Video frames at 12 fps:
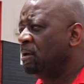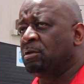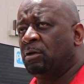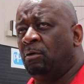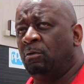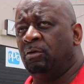
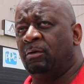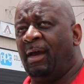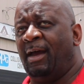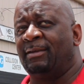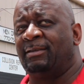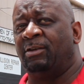So you
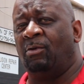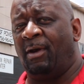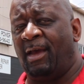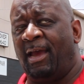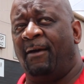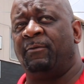guys that don't
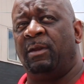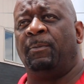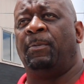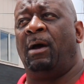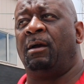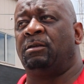have deep
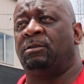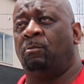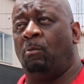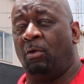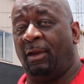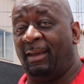pockets
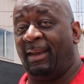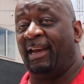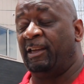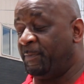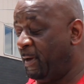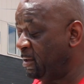and want a
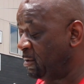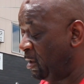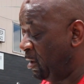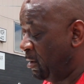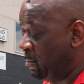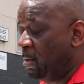nice paint
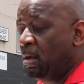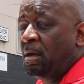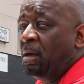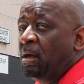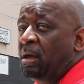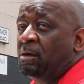job,
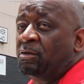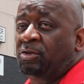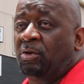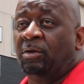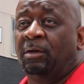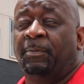he gonna
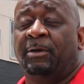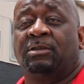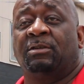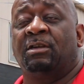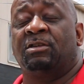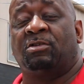show you the pictures
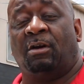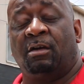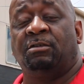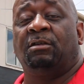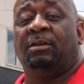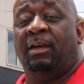of his
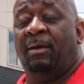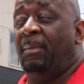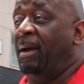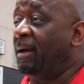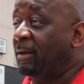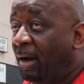Charger again,
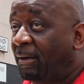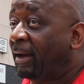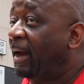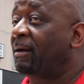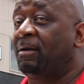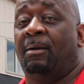man. Y'all
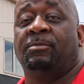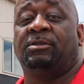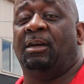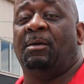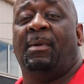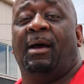gotta come
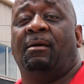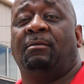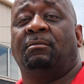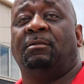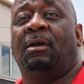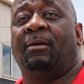check him out.
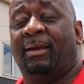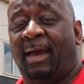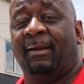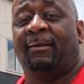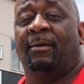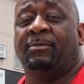Y'all
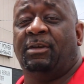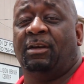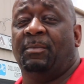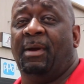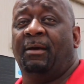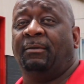gotta come check
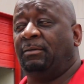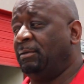him out.